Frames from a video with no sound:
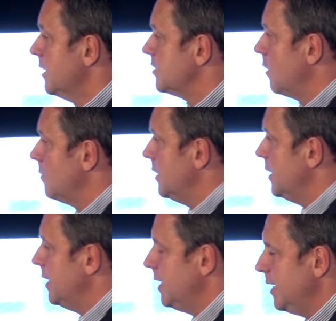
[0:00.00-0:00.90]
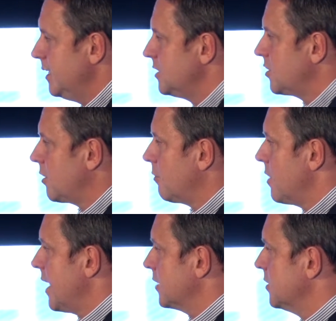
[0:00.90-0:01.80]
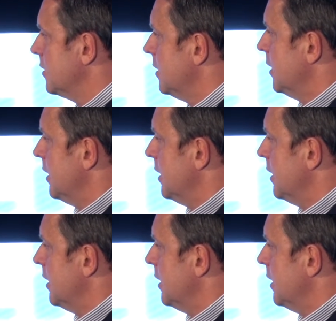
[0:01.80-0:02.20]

So it is correct. And